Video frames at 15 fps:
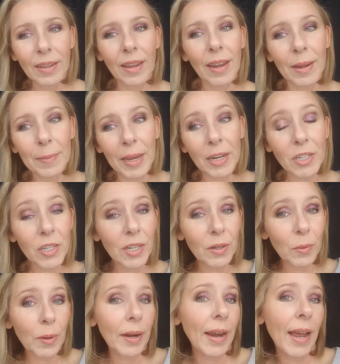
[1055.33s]
I'm actually
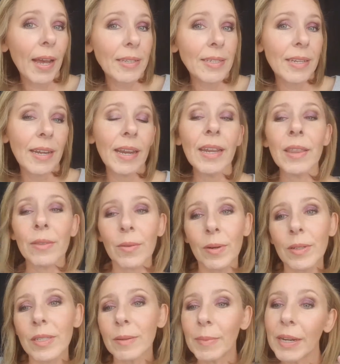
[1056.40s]
gonna wear a hat today and throw
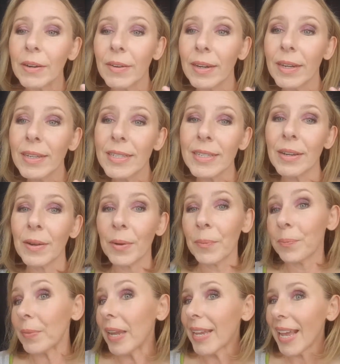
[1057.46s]
on some earrings, so
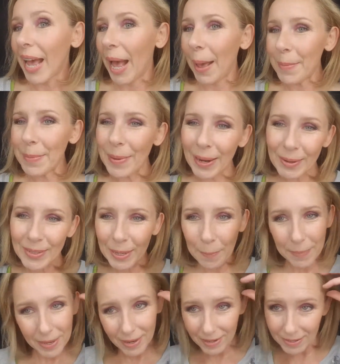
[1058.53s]
I'll be back with some
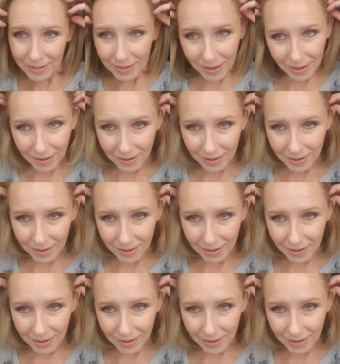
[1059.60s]
pictures.